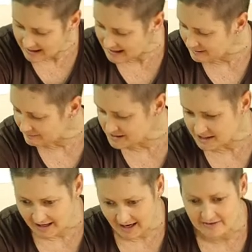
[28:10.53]
Um, so
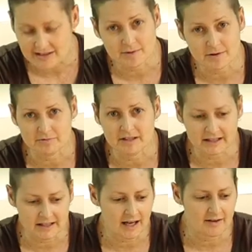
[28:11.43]
you have to be
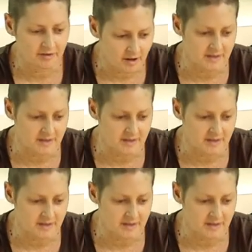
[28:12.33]
really careful.